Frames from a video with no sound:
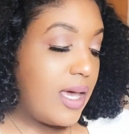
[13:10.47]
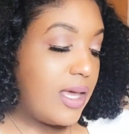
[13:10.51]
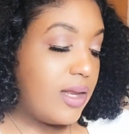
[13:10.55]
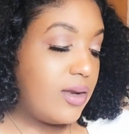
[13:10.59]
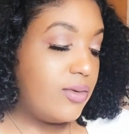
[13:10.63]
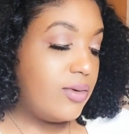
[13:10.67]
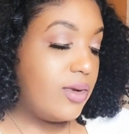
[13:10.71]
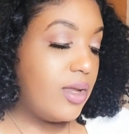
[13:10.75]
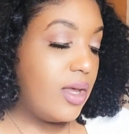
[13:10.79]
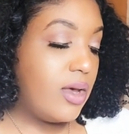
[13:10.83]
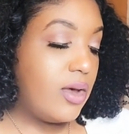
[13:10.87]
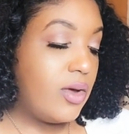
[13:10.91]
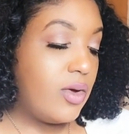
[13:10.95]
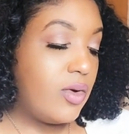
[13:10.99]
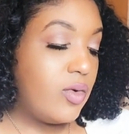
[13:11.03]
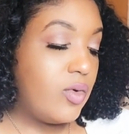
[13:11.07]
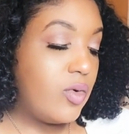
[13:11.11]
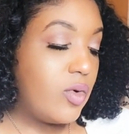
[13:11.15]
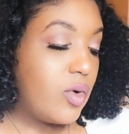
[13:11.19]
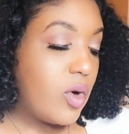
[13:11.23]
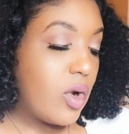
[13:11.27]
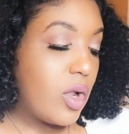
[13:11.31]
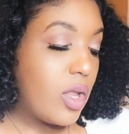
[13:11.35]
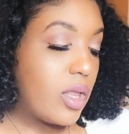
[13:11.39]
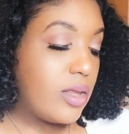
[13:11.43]
I don't know,
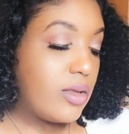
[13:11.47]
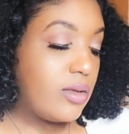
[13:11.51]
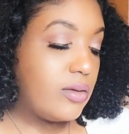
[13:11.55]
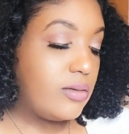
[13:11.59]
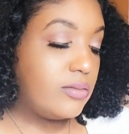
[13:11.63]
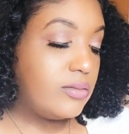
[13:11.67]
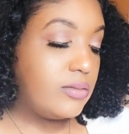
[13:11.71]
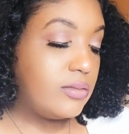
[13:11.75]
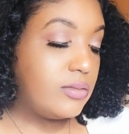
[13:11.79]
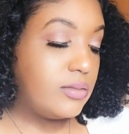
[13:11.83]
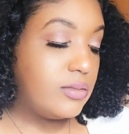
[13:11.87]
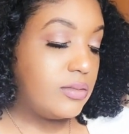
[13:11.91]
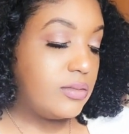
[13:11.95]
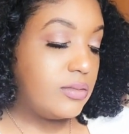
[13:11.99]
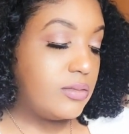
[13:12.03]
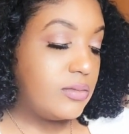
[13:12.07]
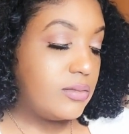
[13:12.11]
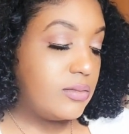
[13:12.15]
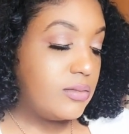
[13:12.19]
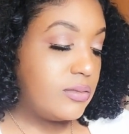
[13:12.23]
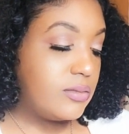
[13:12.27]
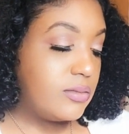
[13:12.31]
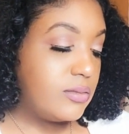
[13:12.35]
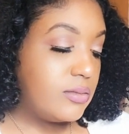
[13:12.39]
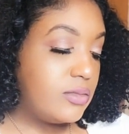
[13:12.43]

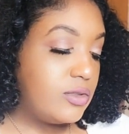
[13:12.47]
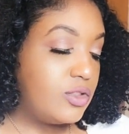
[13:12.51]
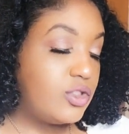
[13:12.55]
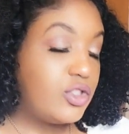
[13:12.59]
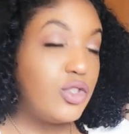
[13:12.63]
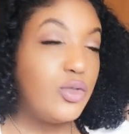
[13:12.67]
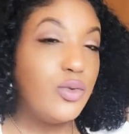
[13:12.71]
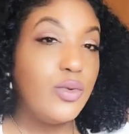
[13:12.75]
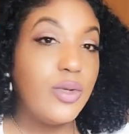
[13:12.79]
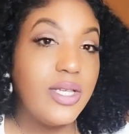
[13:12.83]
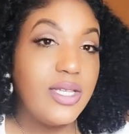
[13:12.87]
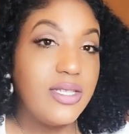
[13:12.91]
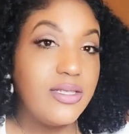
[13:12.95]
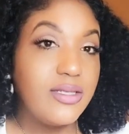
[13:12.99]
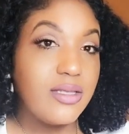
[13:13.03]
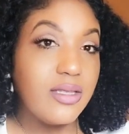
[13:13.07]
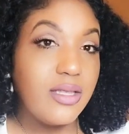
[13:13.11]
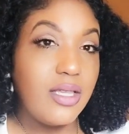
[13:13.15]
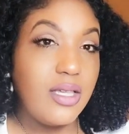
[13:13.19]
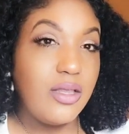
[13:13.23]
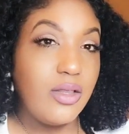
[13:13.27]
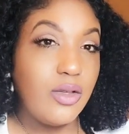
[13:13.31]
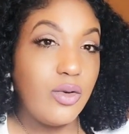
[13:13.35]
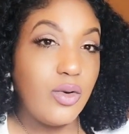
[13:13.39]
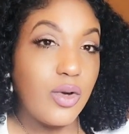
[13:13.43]
too
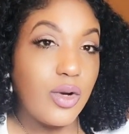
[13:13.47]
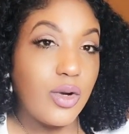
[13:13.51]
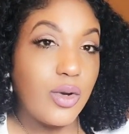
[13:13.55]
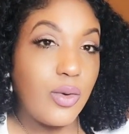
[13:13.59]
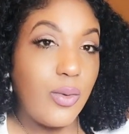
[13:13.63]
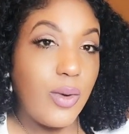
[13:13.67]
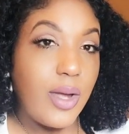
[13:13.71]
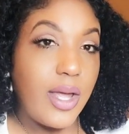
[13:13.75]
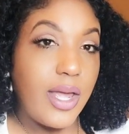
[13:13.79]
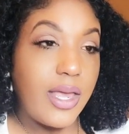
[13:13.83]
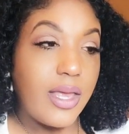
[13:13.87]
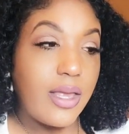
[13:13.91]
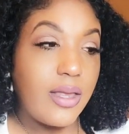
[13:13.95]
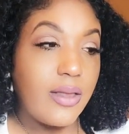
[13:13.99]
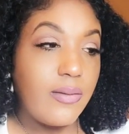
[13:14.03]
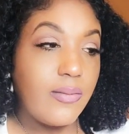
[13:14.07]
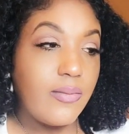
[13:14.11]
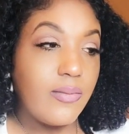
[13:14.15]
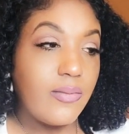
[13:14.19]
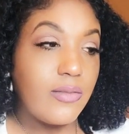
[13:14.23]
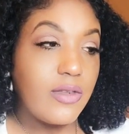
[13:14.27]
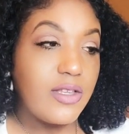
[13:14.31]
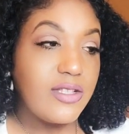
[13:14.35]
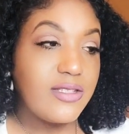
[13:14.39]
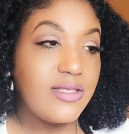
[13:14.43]
easily lured away.
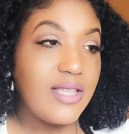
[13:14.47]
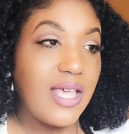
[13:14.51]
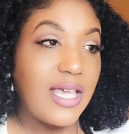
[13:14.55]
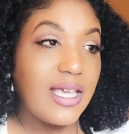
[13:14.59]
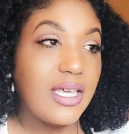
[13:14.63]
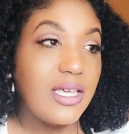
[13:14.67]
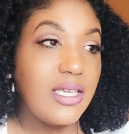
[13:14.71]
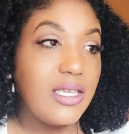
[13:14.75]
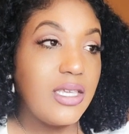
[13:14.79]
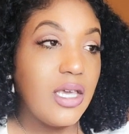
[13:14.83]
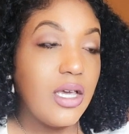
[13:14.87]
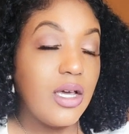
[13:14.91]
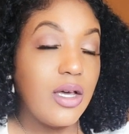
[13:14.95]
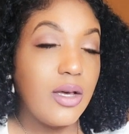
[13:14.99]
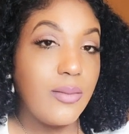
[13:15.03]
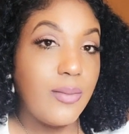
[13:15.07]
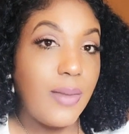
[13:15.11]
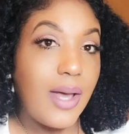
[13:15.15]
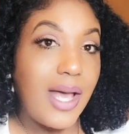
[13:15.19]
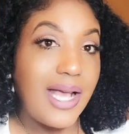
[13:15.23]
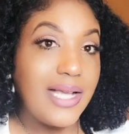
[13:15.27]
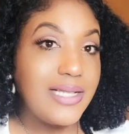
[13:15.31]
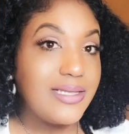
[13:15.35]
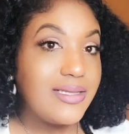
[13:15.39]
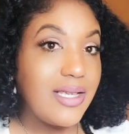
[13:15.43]
It's like a young
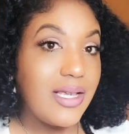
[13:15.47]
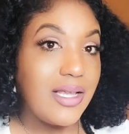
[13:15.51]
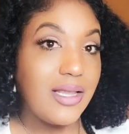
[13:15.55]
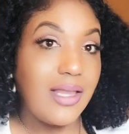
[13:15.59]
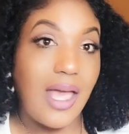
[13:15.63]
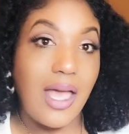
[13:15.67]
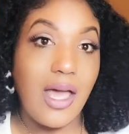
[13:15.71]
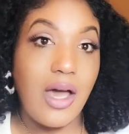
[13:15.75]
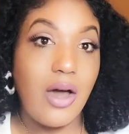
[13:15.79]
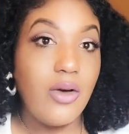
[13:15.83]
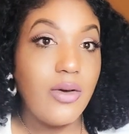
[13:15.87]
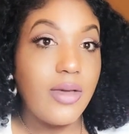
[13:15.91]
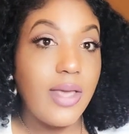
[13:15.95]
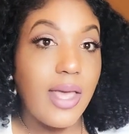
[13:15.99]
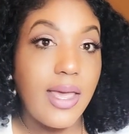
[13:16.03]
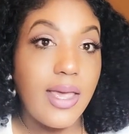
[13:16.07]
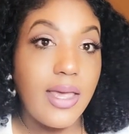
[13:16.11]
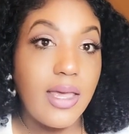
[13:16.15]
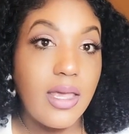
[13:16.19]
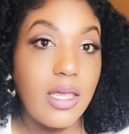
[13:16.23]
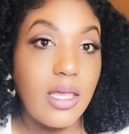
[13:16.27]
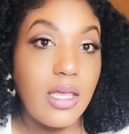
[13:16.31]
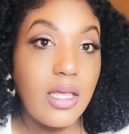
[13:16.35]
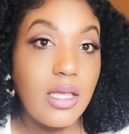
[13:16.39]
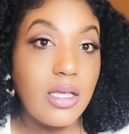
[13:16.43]
mindset, like,
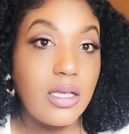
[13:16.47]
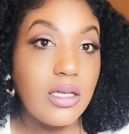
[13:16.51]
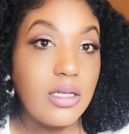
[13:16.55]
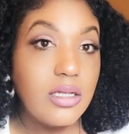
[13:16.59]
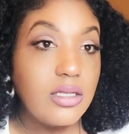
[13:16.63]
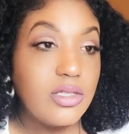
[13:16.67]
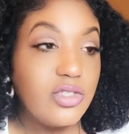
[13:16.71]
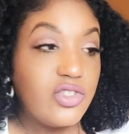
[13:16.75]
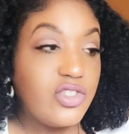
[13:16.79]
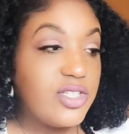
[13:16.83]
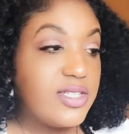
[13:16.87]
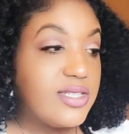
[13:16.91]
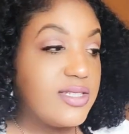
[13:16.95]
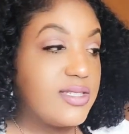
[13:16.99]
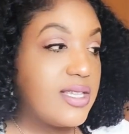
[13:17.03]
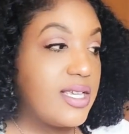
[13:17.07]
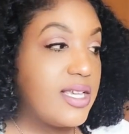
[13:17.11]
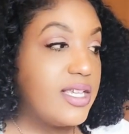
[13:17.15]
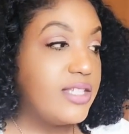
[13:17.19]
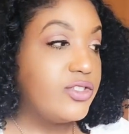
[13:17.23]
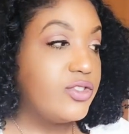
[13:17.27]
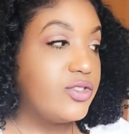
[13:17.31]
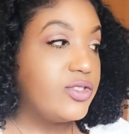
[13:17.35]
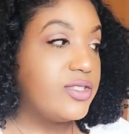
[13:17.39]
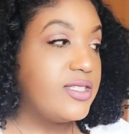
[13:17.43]
okay, just
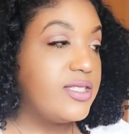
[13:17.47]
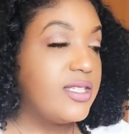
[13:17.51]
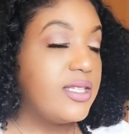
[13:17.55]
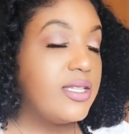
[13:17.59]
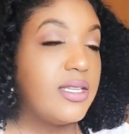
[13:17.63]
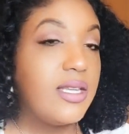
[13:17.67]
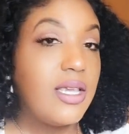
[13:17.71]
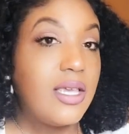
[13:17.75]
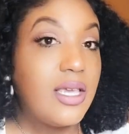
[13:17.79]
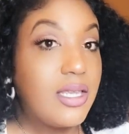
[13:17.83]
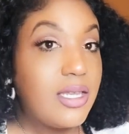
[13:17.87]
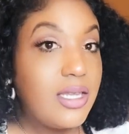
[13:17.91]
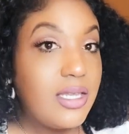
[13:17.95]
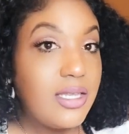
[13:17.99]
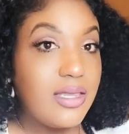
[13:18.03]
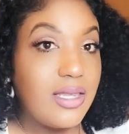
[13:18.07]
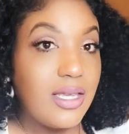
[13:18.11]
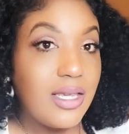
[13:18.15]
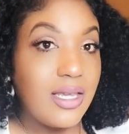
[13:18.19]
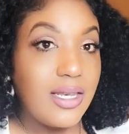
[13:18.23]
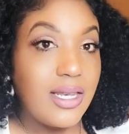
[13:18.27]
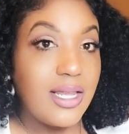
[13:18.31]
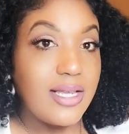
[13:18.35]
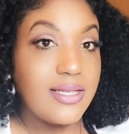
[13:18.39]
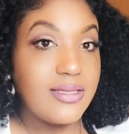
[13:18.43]
interested in
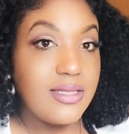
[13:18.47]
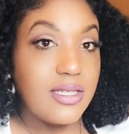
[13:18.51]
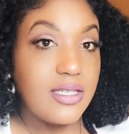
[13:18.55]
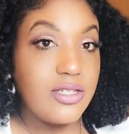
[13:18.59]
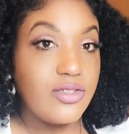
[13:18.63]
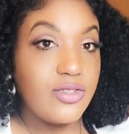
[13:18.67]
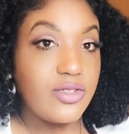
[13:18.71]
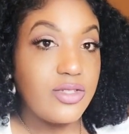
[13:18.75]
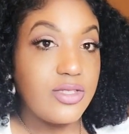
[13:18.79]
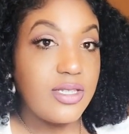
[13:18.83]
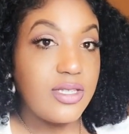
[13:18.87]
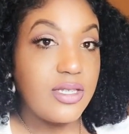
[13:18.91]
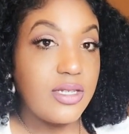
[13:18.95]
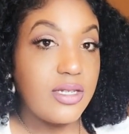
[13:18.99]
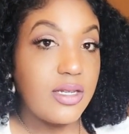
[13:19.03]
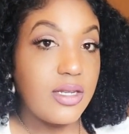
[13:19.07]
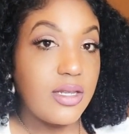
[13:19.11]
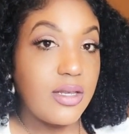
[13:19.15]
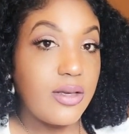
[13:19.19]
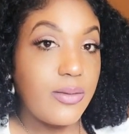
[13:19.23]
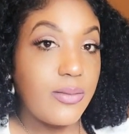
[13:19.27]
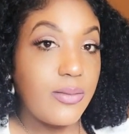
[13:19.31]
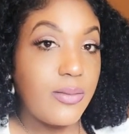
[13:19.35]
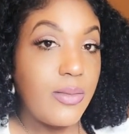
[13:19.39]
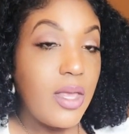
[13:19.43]
anything that's interested in
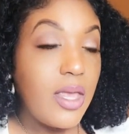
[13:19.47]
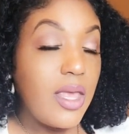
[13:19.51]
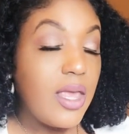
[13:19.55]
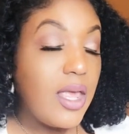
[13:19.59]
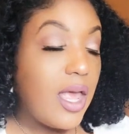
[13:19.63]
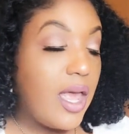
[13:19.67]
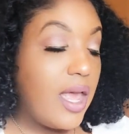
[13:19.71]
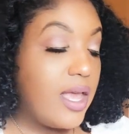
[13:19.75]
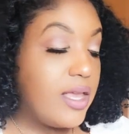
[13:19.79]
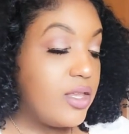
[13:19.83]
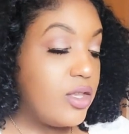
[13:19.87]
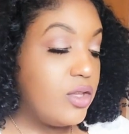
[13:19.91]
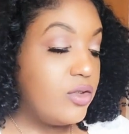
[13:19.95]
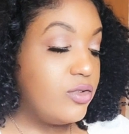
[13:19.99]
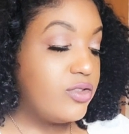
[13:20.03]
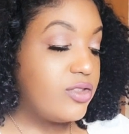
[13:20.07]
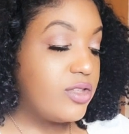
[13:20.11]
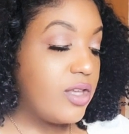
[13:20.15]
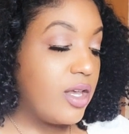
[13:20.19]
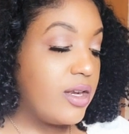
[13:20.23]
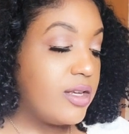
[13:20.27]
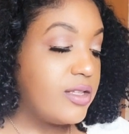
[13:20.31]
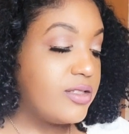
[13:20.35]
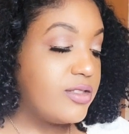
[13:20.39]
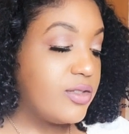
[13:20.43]
them. And you
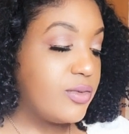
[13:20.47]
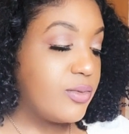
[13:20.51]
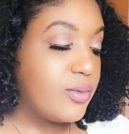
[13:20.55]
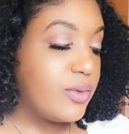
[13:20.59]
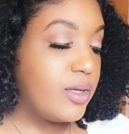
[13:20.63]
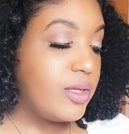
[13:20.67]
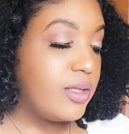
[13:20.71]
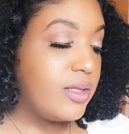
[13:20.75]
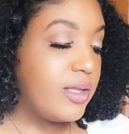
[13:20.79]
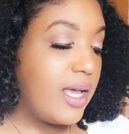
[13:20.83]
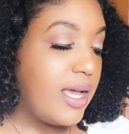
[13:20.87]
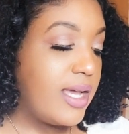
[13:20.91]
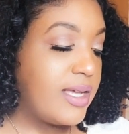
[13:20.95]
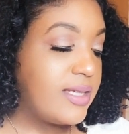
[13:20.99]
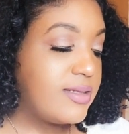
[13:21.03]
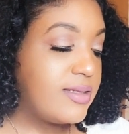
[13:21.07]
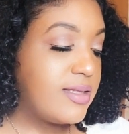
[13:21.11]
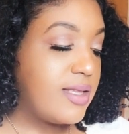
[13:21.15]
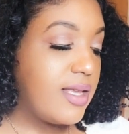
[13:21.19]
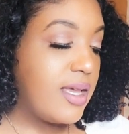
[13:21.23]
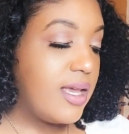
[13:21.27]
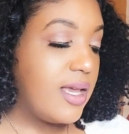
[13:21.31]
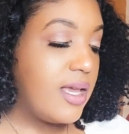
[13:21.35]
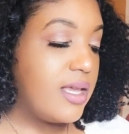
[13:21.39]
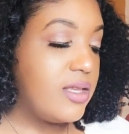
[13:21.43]
started to realize
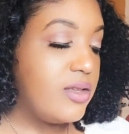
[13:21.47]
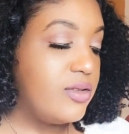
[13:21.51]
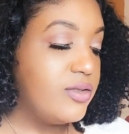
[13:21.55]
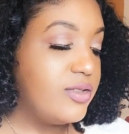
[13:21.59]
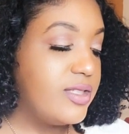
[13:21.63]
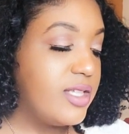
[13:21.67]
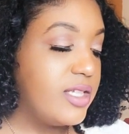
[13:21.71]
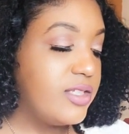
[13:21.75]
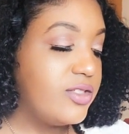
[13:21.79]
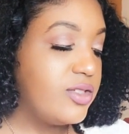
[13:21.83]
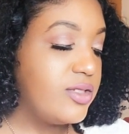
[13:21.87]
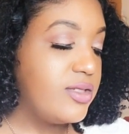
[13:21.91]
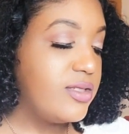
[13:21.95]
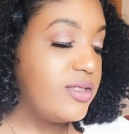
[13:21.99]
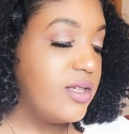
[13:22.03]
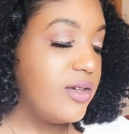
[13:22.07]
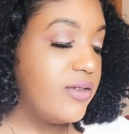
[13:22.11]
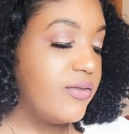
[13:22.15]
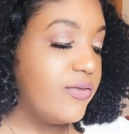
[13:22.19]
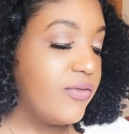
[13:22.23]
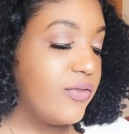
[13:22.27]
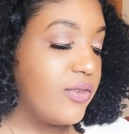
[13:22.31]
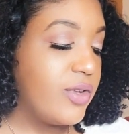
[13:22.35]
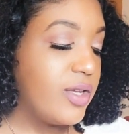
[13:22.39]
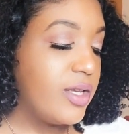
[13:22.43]
that, and you set
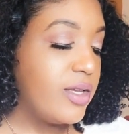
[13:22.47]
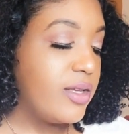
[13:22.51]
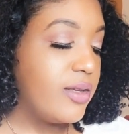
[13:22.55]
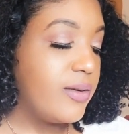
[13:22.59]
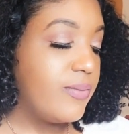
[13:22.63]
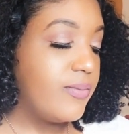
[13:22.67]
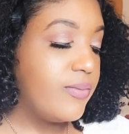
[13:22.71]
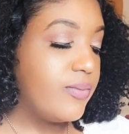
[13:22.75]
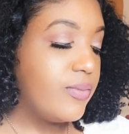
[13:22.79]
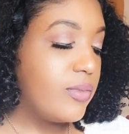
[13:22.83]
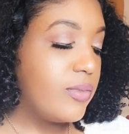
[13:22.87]
yourself free.